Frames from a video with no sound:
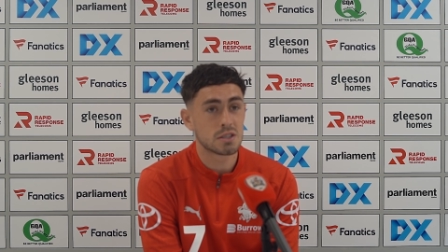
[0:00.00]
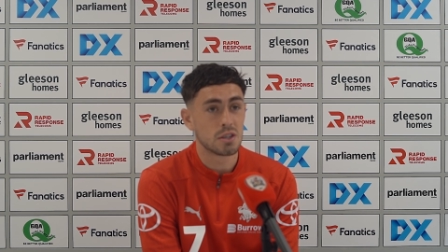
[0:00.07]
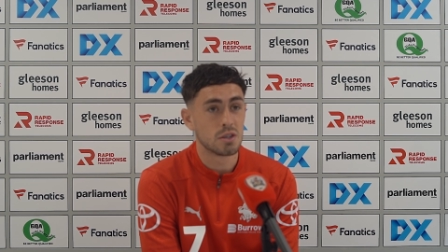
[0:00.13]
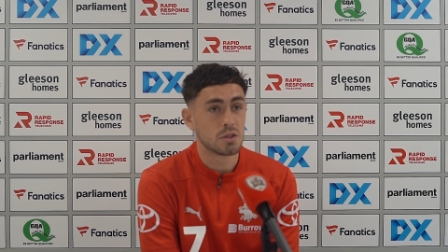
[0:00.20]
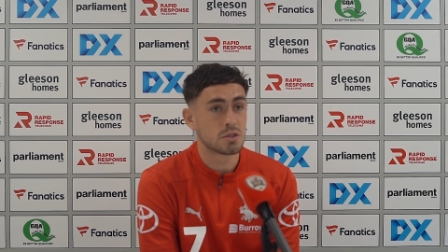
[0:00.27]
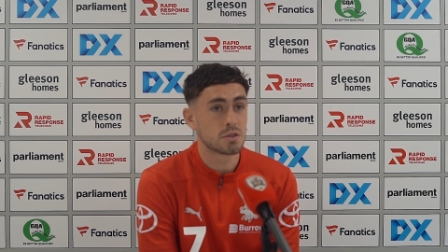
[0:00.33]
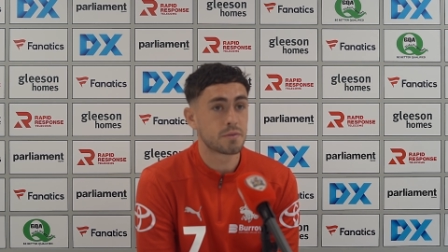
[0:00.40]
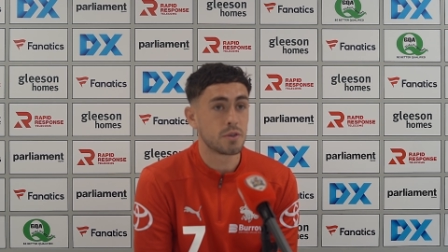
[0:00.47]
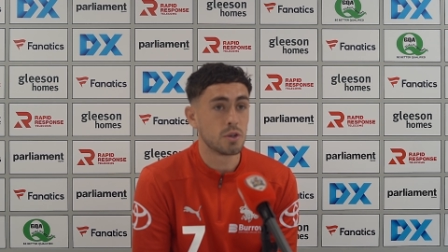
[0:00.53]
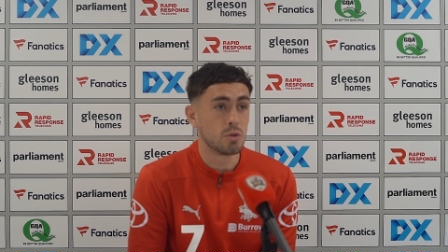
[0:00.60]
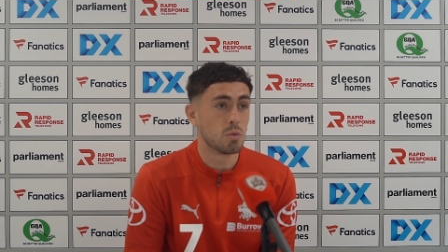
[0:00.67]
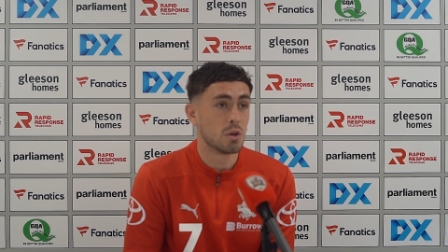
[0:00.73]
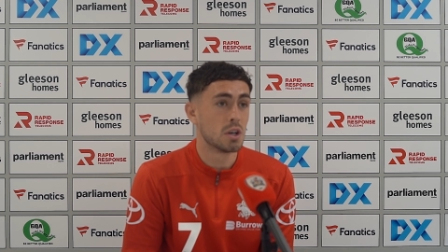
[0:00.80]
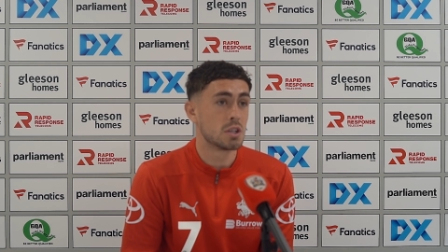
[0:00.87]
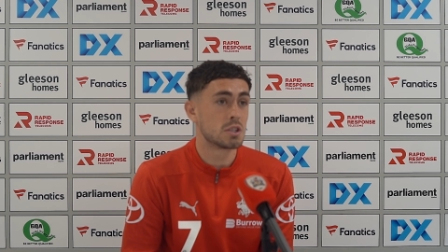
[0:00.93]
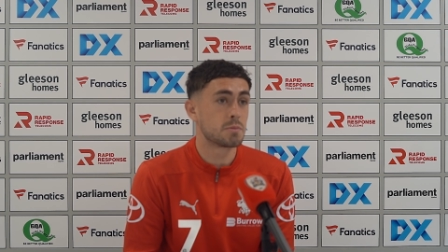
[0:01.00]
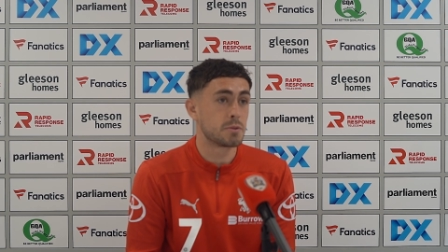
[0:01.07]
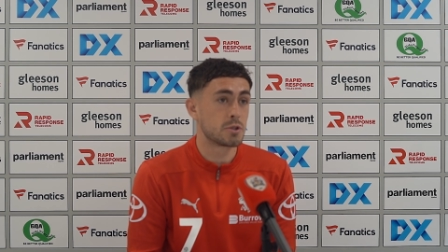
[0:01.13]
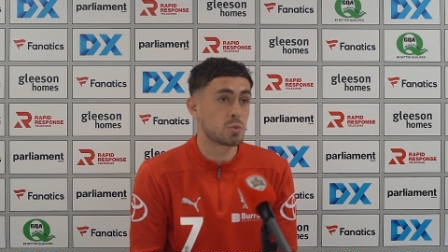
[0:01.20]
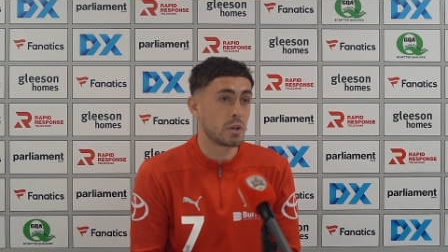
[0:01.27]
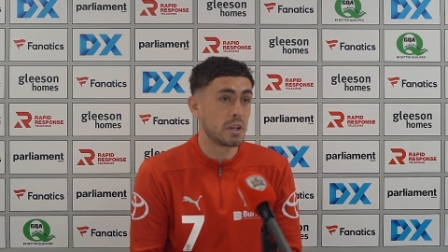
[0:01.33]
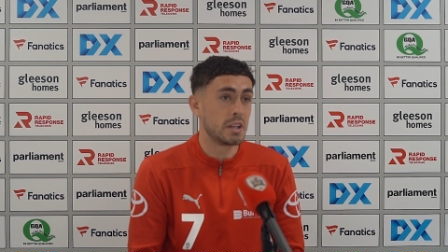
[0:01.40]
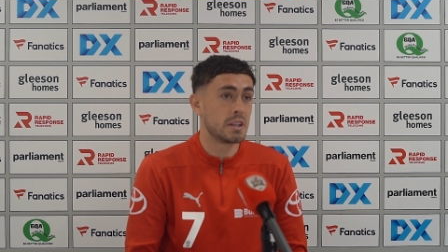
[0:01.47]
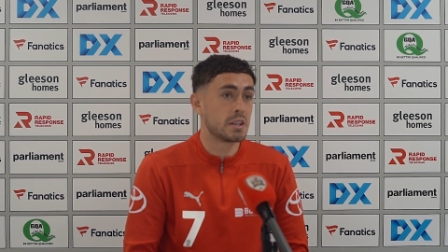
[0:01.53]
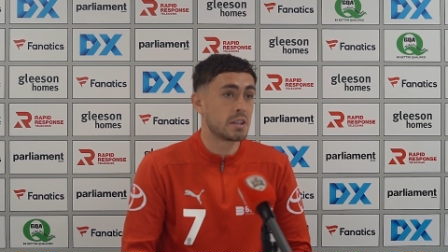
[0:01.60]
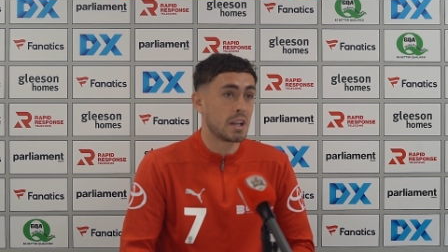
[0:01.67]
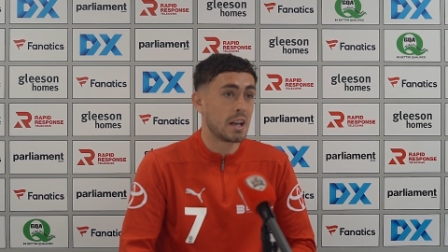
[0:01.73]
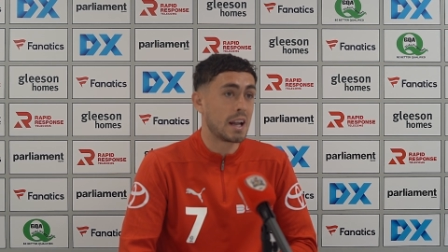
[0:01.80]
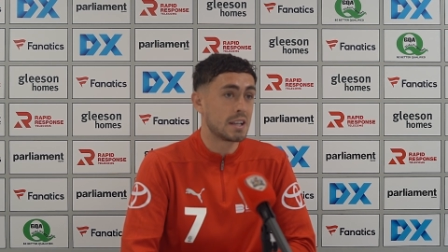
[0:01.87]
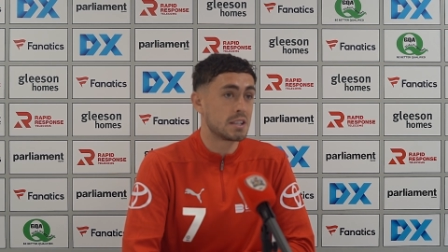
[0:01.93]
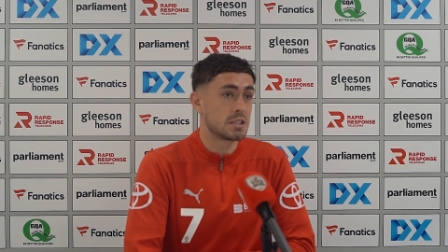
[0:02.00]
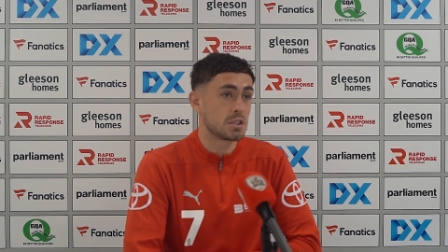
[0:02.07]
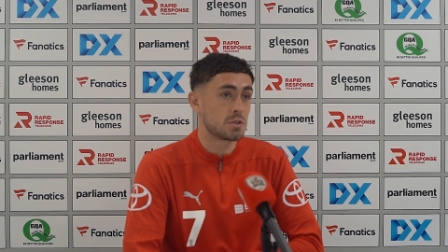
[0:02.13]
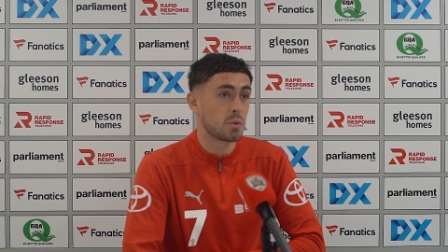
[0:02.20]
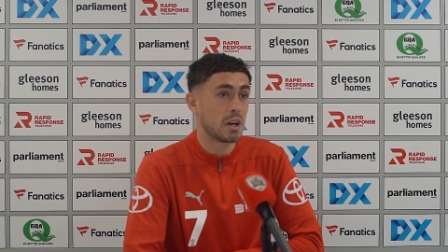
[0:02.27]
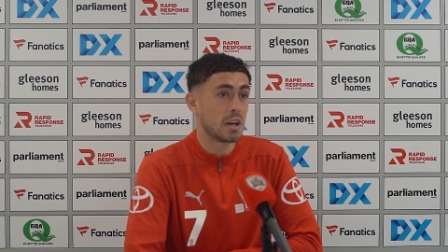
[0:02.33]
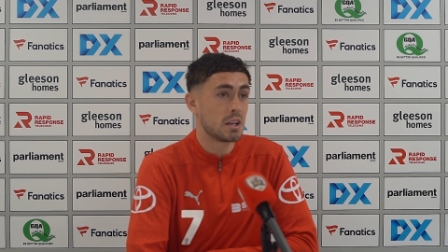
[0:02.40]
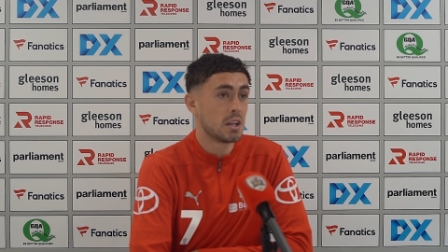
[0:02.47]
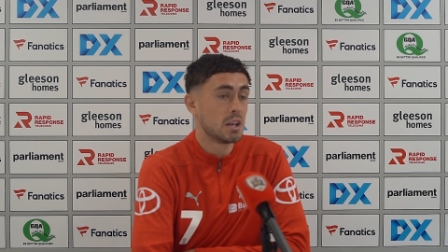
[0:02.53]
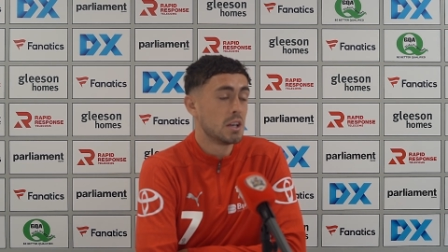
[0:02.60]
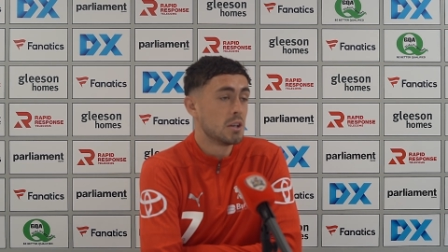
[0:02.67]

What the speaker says: So there was a few words between the lads as well.